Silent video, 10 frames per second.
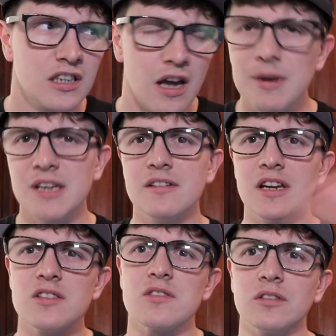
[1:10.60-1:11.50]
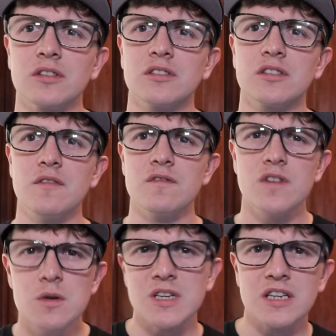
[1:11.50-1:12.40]
I mean, it doesn't look
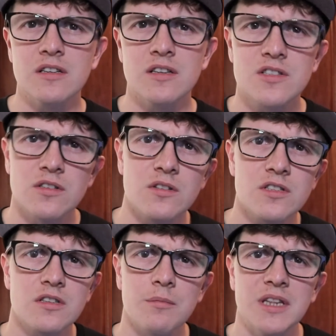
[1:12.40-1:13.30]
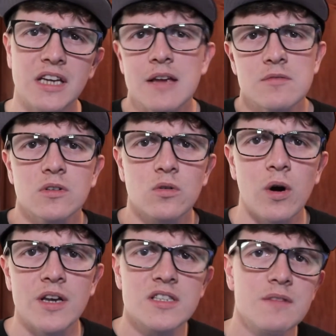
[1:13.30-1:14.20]
confusing as such. I mean, the games look
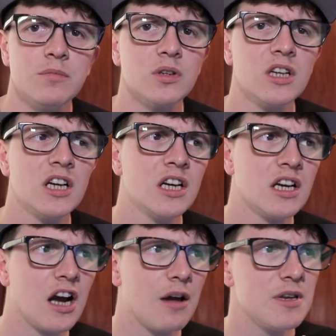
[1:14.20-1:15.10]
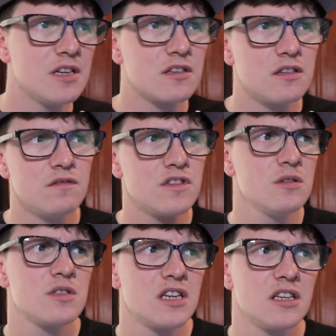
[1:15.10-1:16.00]
quite simple. I mean,
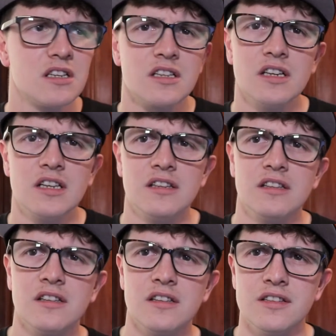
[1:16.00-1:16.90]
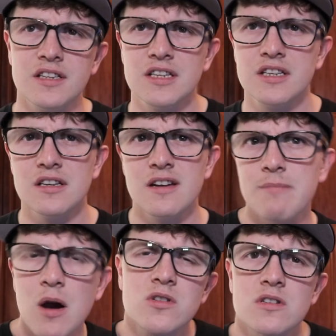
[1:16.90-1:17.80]
confusing in the
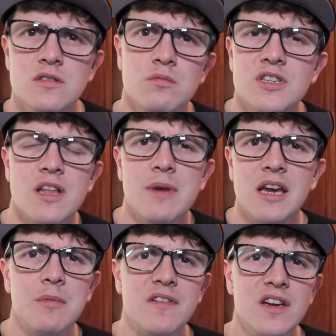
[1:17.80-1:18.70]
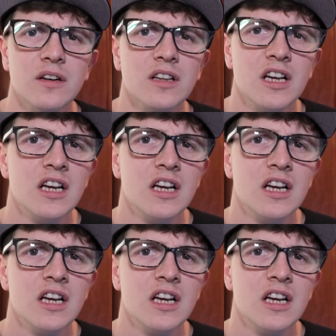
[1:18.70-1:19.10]
emotions which they're making me feel.